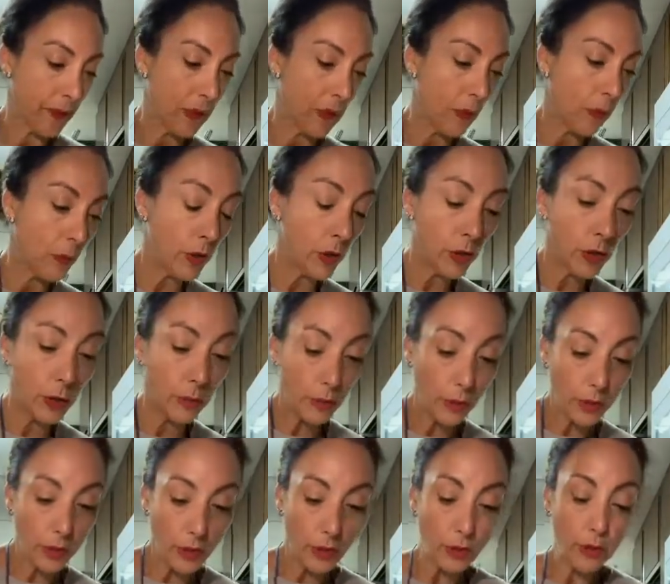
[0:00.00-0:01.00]
we're gonna
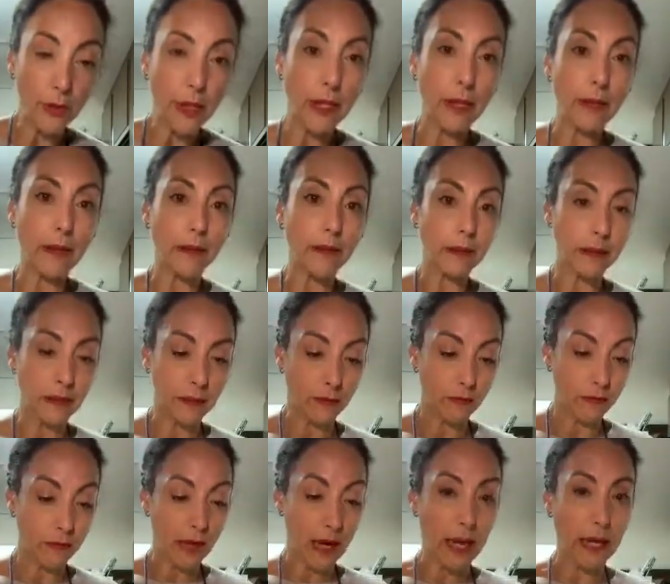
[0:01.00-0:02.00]
put it on a
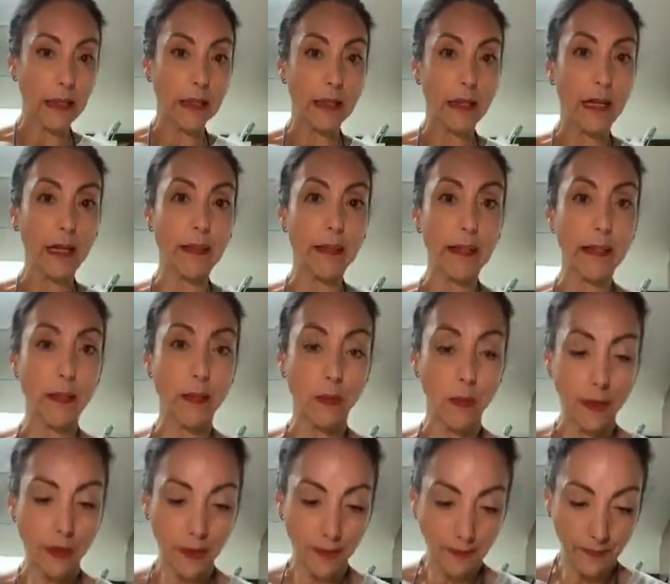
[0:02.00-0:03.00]
rack like this
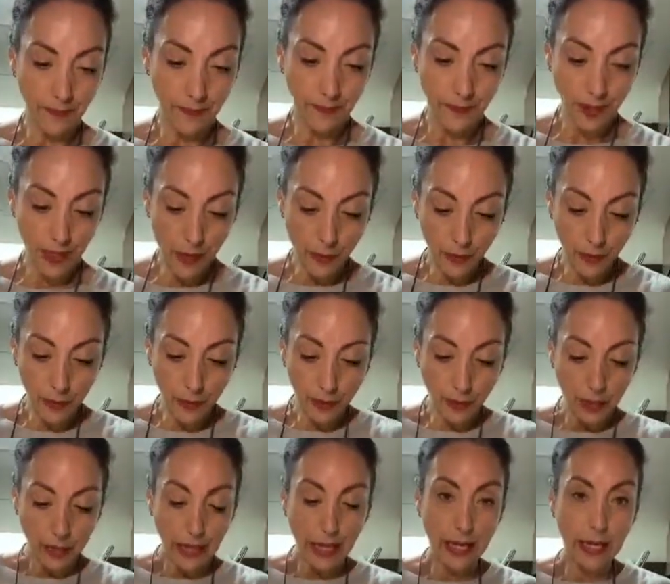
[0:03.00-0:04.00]
one and we're
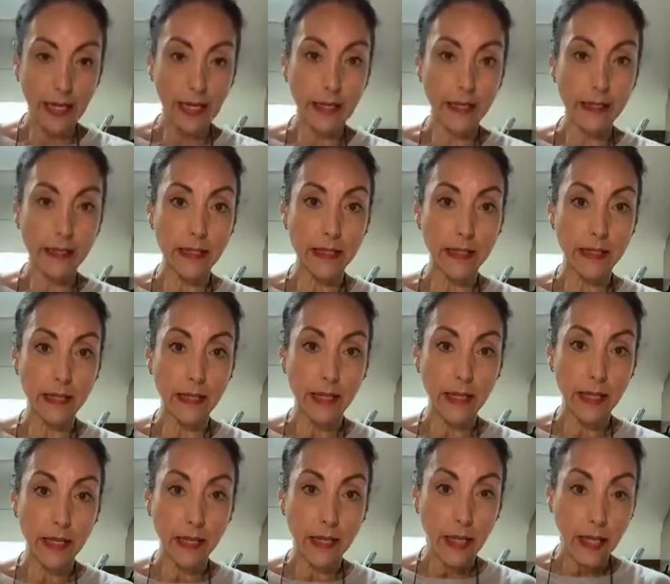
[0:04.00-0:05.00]
gonna let it,
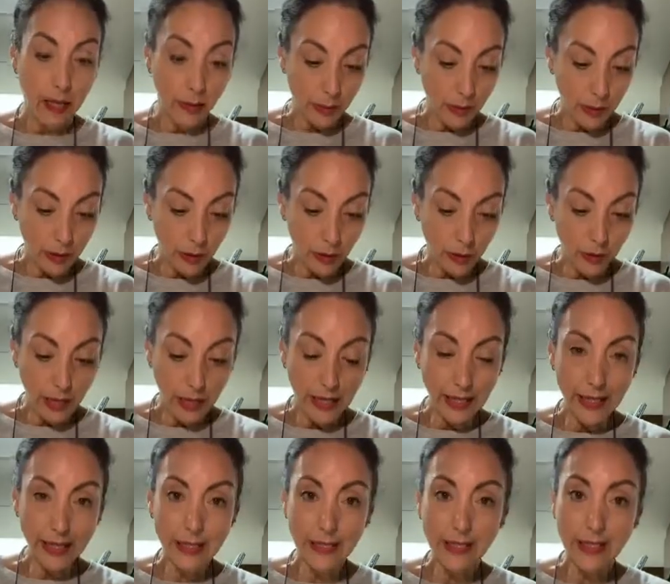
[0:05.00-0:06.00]
but look, I
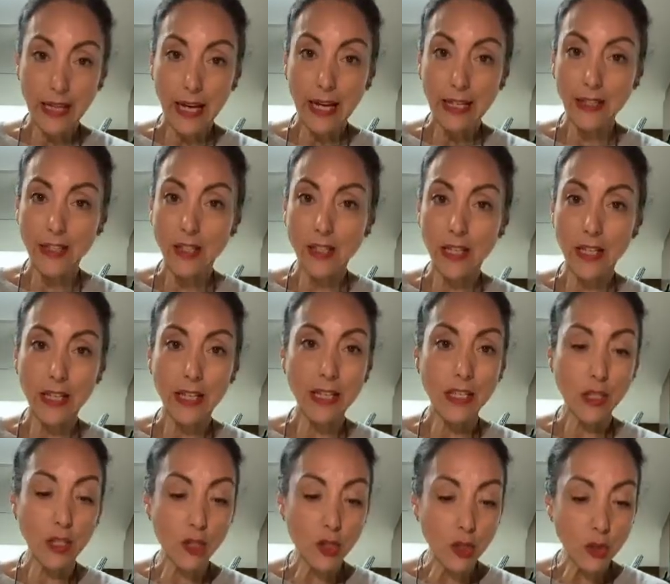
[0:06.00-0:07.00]
can touch it and it's
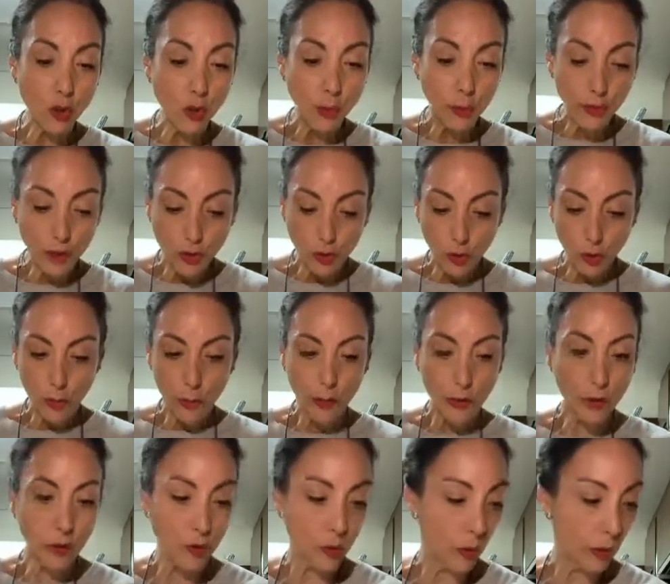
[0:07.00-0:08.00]
super, super,
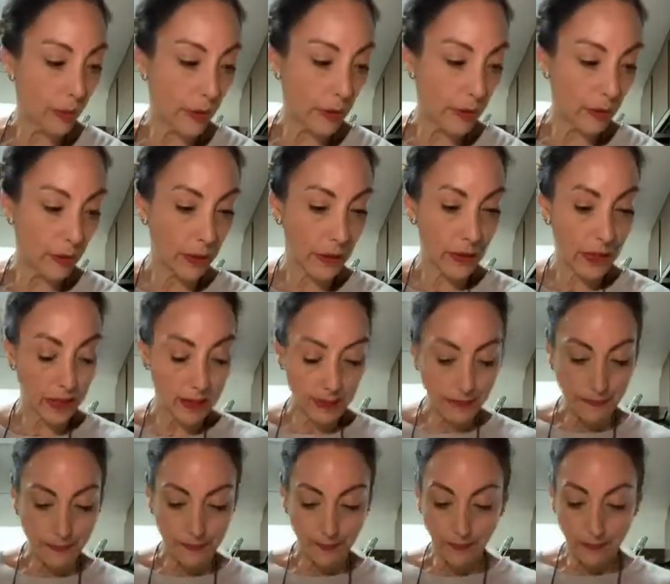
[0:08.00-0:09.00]
super
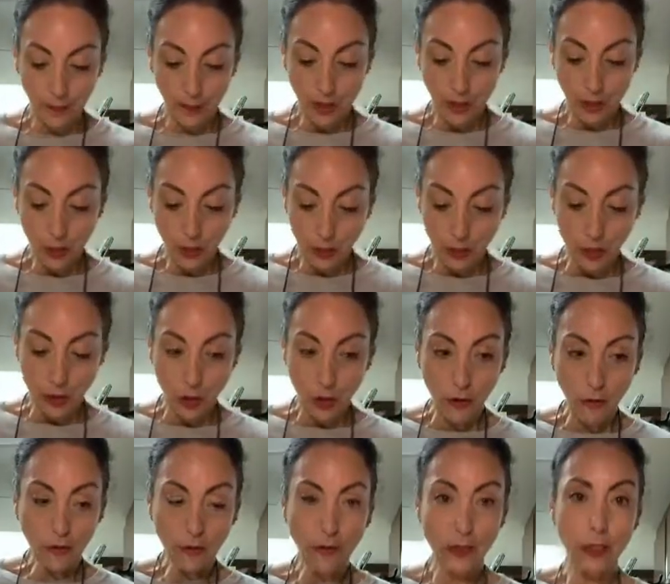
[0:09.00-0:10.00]

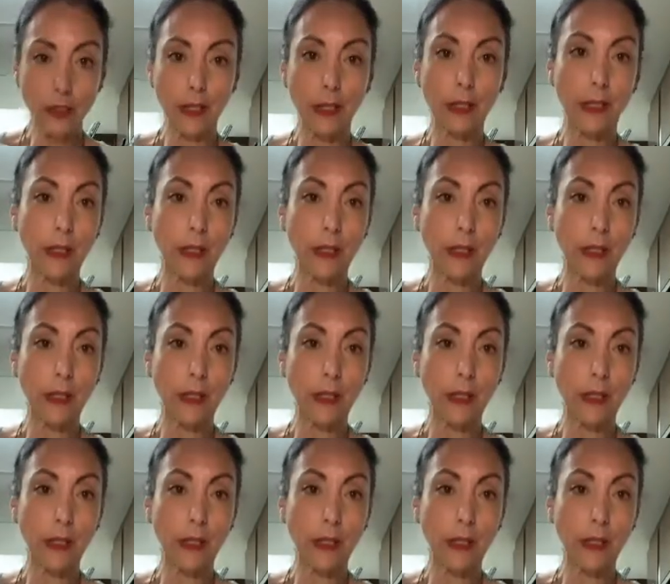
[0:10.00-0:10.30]
soft.